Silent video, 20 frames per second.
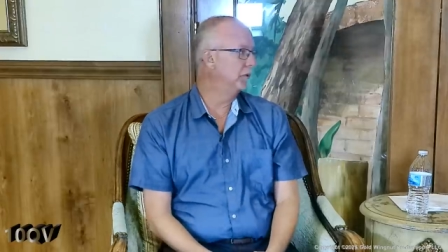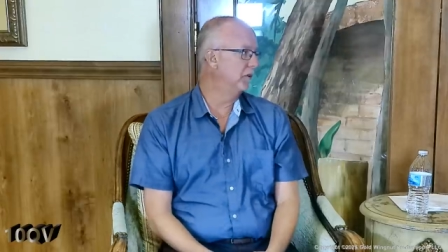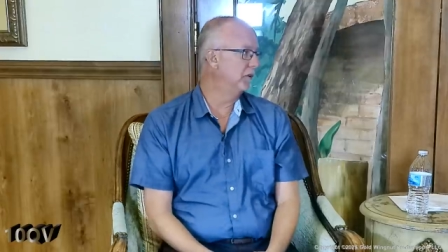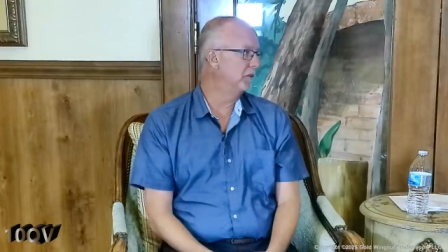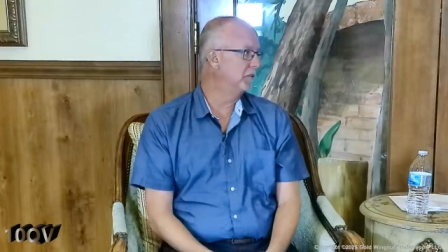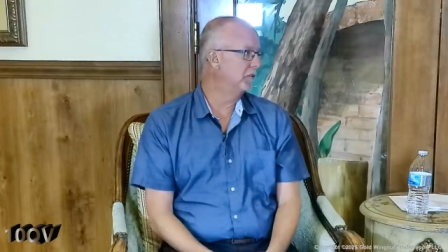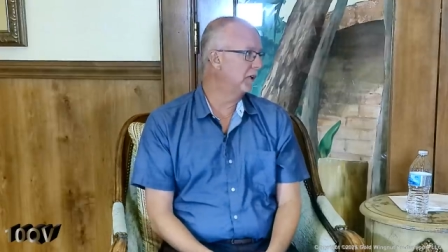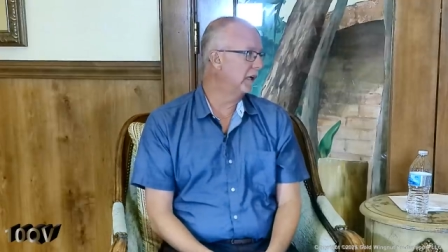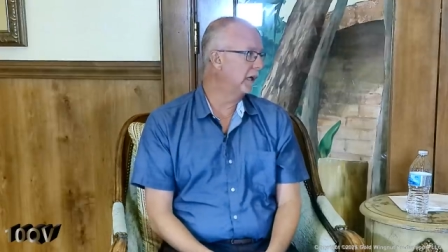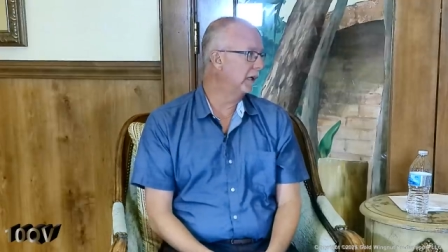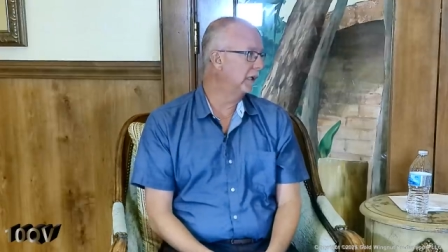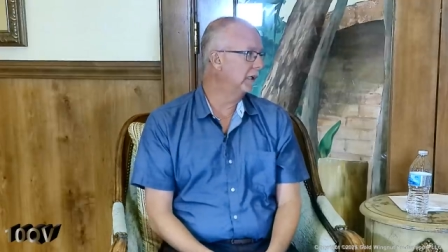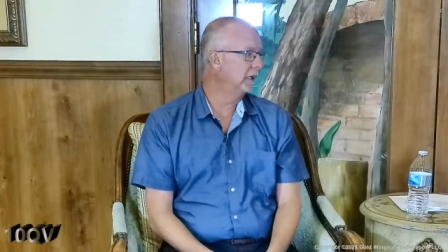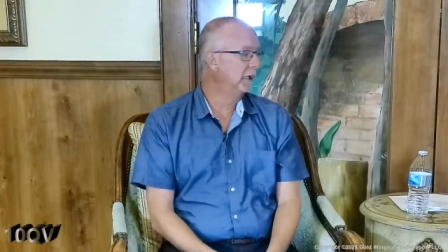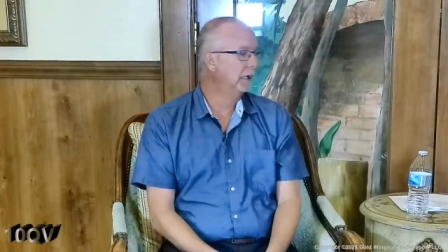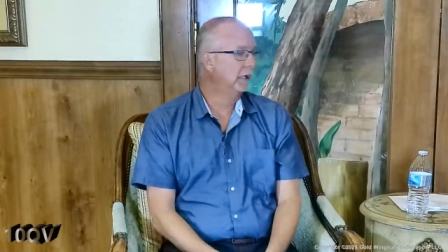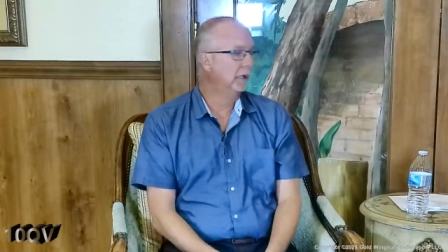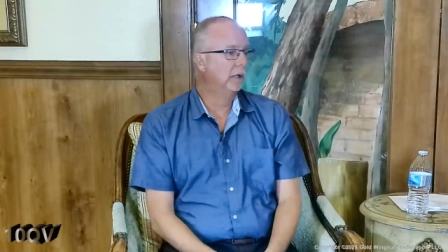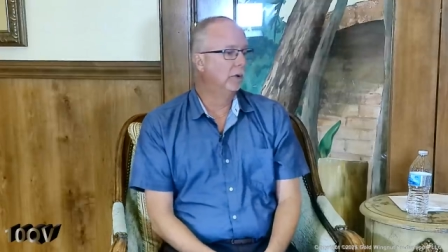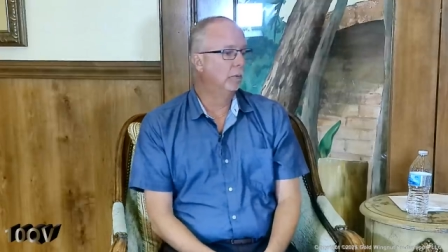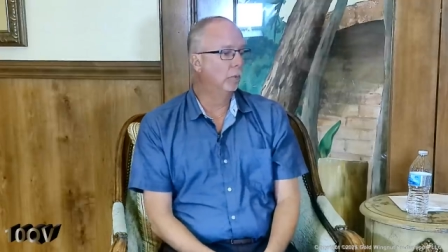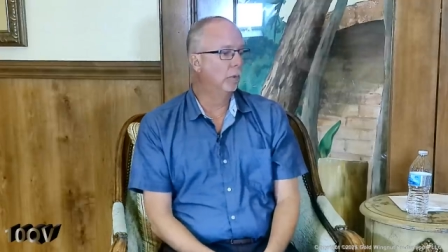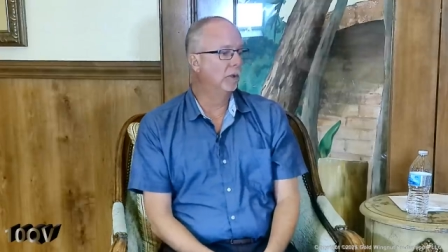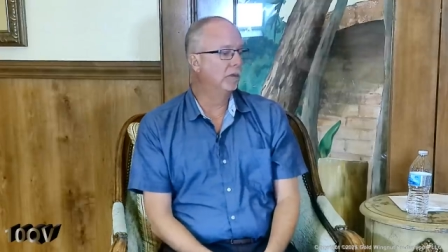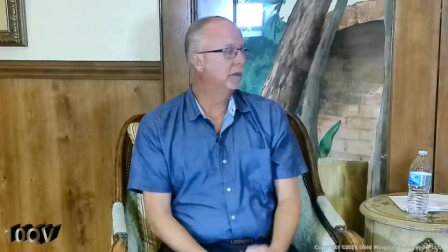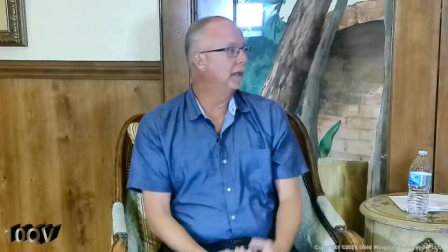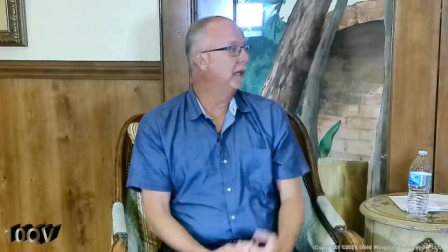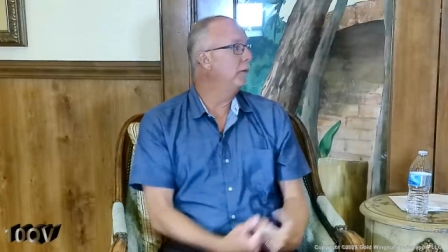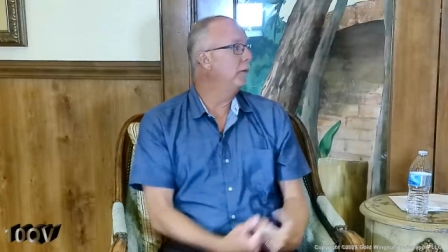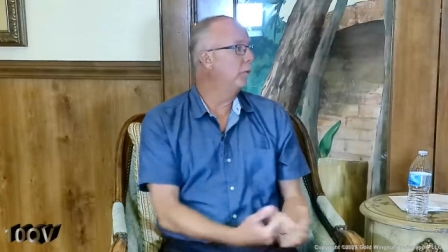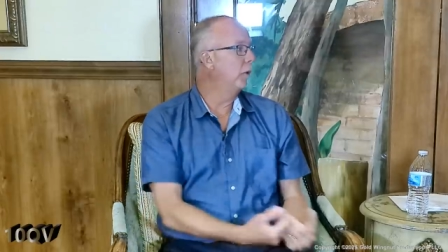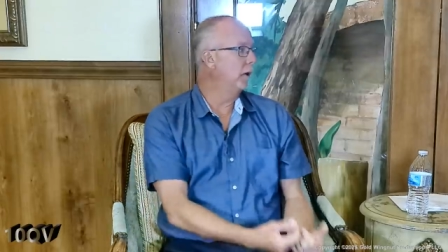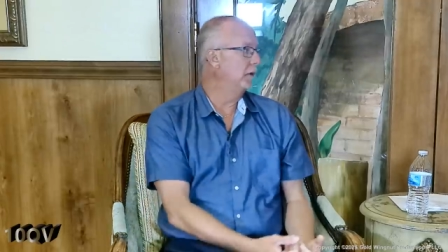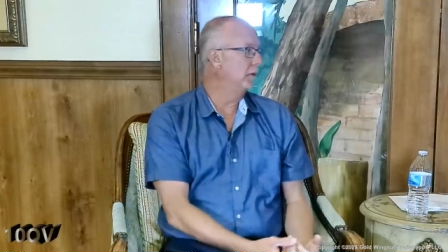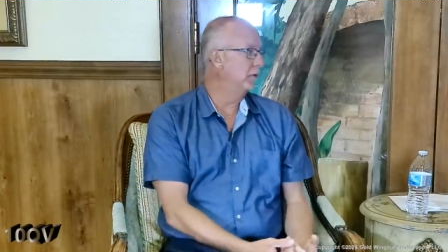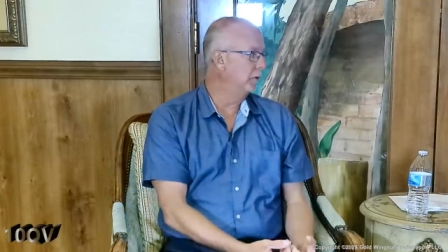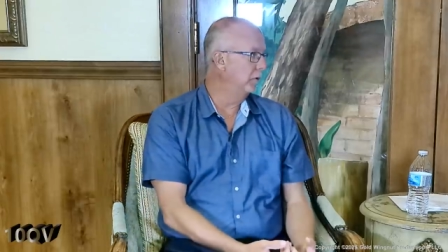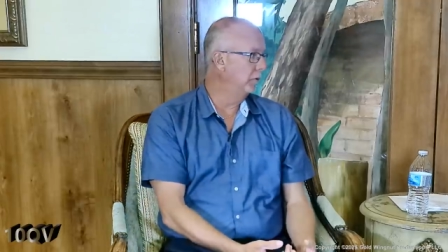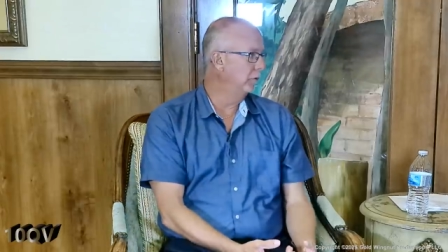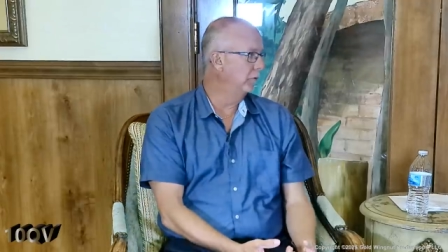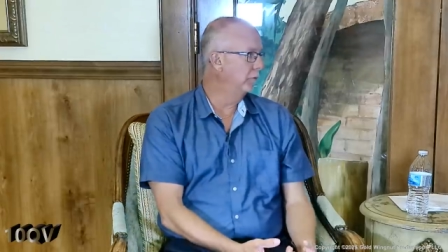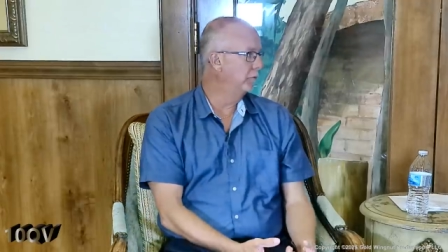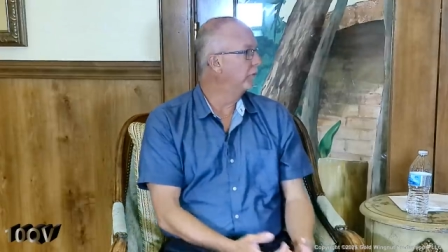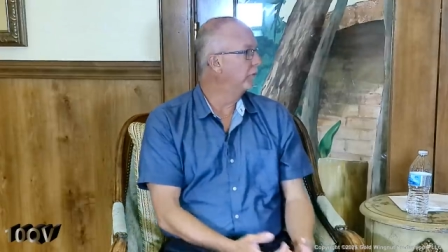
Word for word: decide what they want to do for